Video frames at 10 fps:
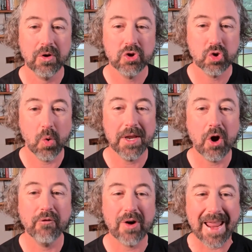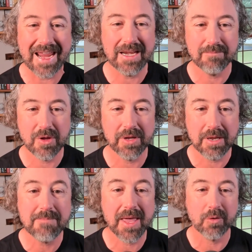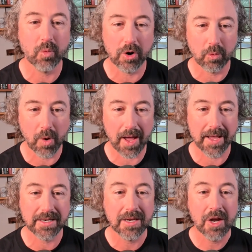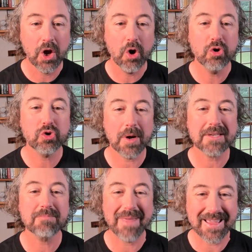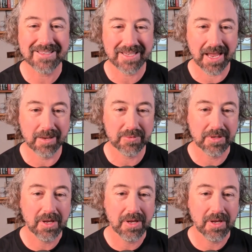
Join over 8 million men worldwide who trust Manscaped